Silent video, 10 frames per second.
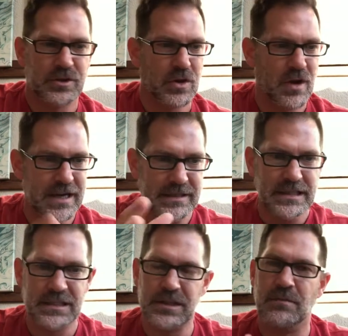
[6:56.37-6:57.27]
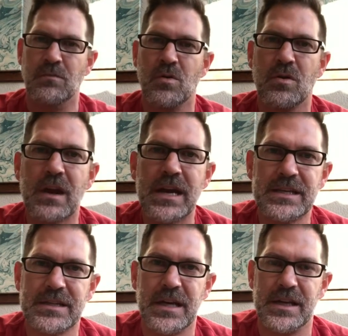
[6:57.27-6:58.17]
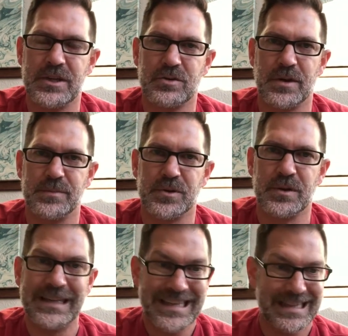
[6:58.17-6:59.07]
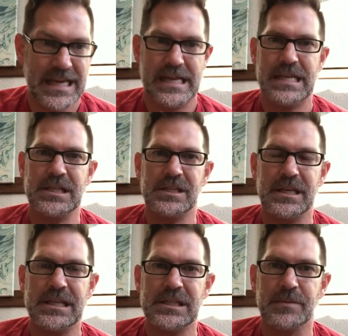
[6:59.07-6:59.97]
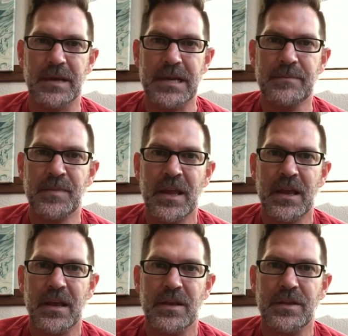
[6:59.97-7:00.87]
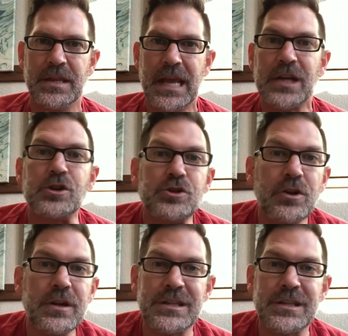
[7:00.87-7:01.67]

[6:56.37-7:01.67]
So ideally, the more I study Scripture and get that in into me, then that should